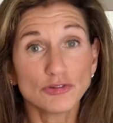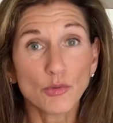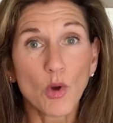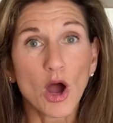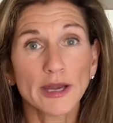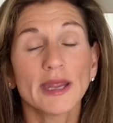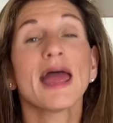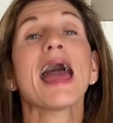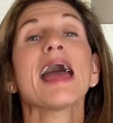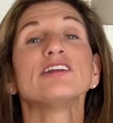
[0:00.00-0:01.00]
you want
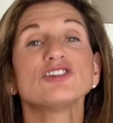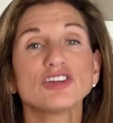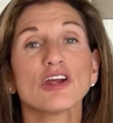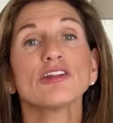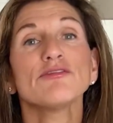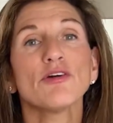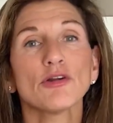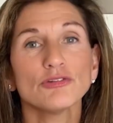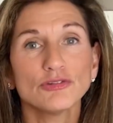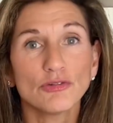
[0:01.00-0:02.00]
and share the
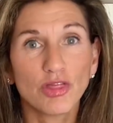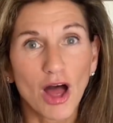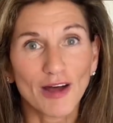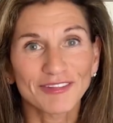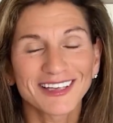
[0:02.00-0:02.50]
photos you love.